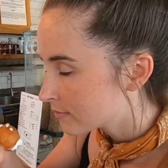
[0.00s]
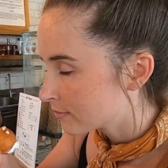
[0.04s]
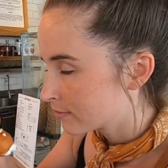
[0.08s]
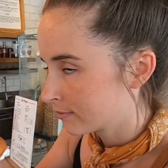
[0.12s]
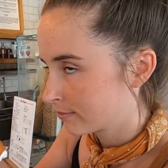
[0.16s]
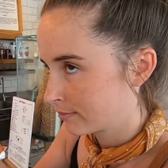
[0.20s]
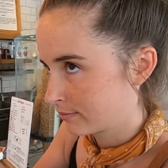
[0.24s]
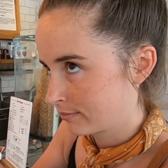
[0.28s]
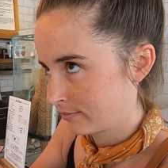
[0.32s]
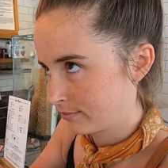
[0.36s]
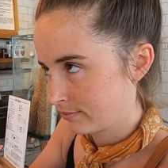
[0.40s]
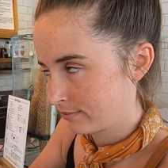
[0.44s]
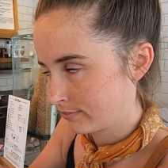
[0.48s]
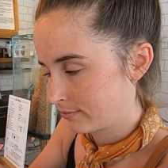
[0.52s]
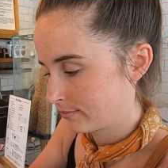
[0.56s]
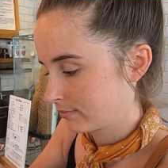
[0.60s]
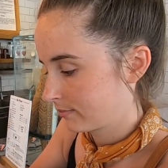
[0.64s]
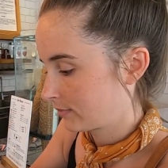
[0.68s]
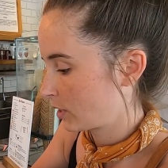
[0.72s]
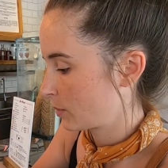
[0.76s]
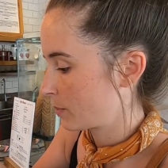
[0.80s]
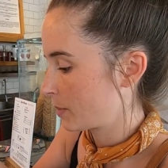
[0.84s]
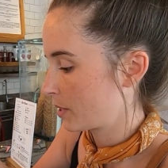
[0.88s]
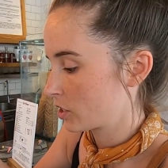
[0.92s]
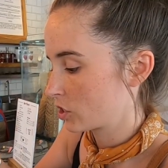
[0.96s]
ways to
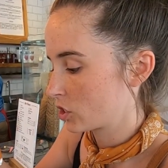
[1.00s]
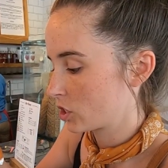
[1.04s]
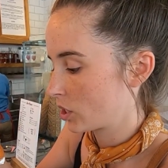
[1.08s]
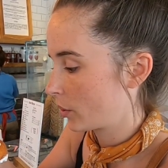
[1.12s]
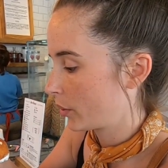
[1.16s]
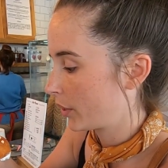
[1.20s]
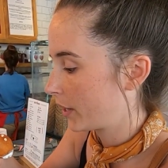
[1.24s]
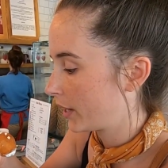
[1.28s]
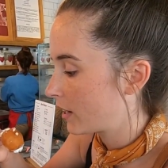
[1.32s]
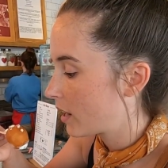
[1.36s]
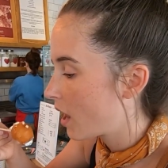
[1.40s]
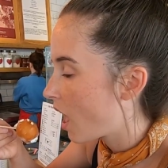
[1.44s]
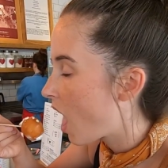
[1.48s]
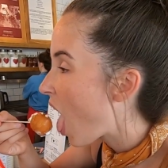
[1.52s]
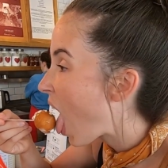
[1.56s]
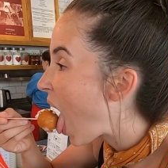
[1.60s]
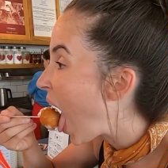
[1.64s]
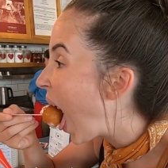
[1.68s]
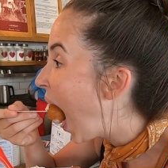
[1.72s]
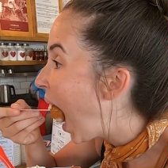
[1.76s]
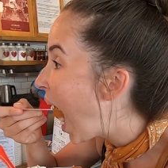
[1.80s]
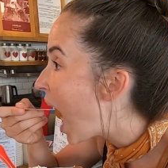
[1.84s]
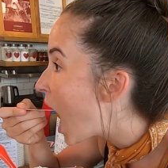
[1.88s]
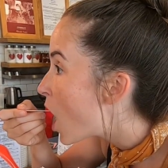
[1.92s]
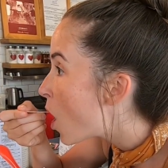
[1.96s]
explore a new place
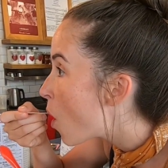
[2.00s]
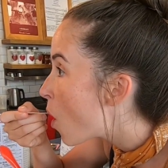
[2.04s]
is through